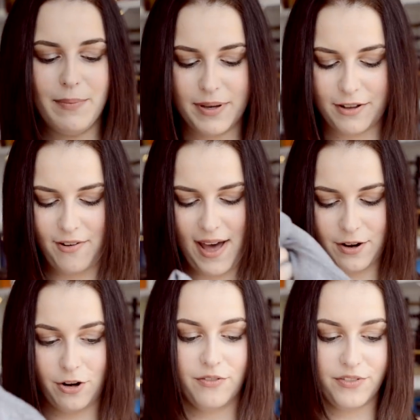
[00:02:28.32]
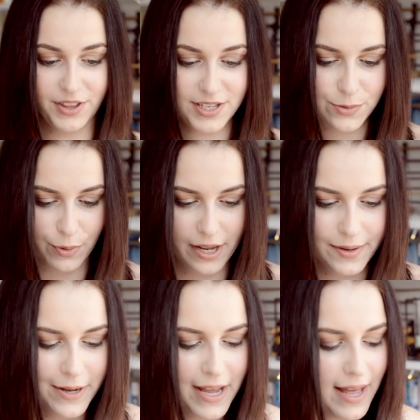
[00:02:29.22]
a big fan of this
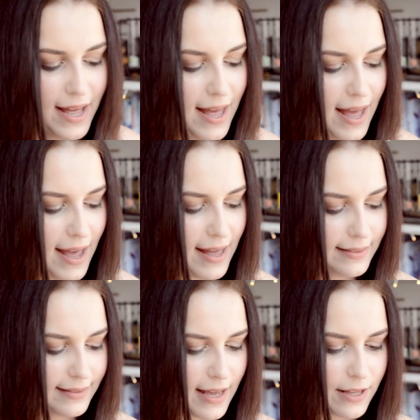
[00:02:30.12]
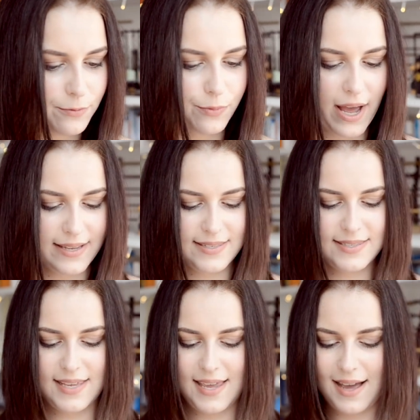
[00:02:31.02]
one. And then I
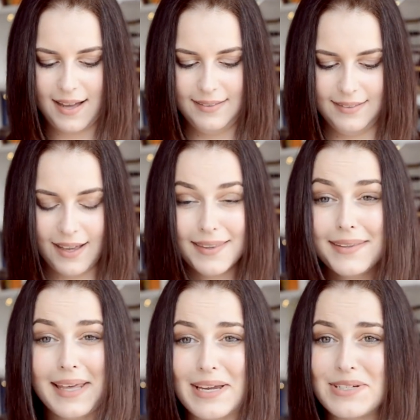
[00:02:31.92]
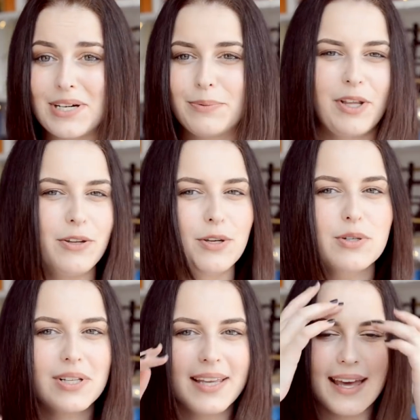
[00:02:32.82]
see another t-shirt. We don't
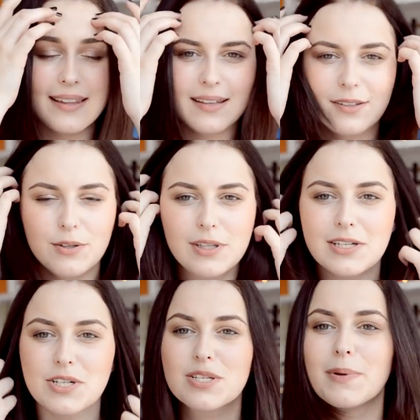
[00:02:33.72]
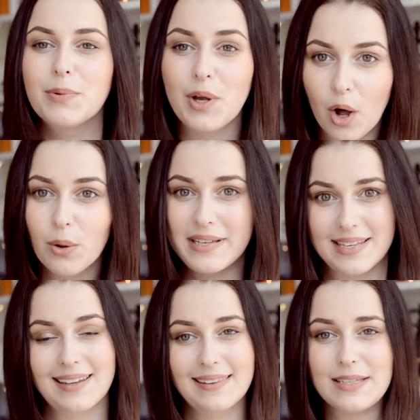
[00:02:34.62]
usually get two t-shirts, but we always
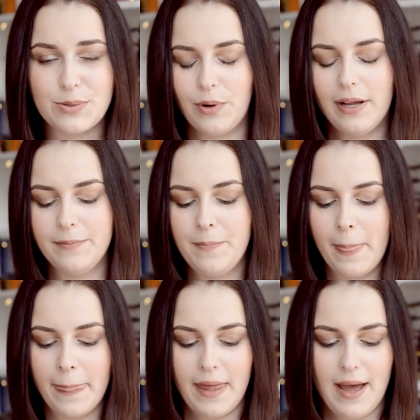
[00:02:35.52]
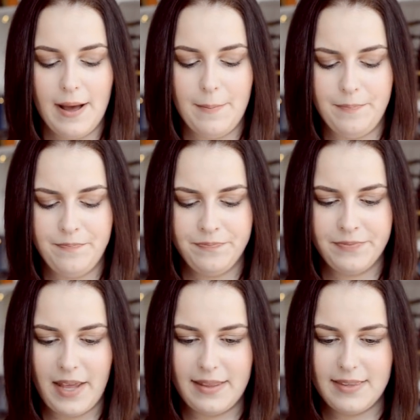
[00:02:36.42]
get at least one.
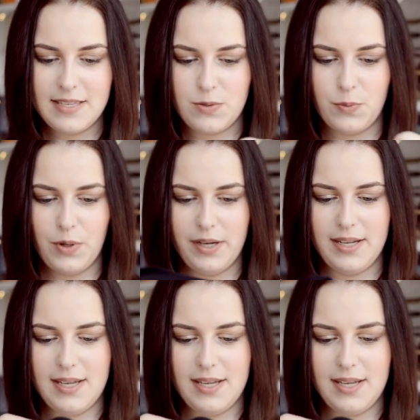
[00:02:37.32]
And this one